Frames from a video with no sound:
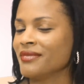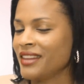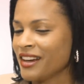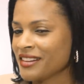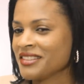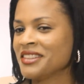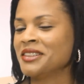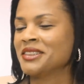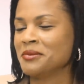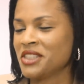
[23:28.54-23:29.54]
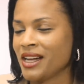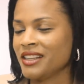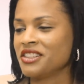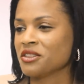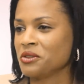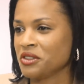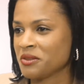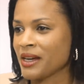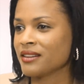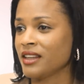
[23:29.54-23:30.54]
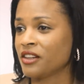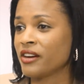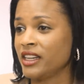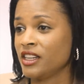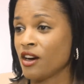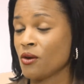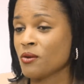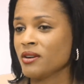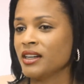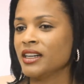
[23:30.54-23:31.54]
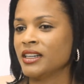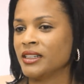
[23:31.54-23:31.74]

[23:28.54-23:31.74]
there are still some challenges with respect to that right now,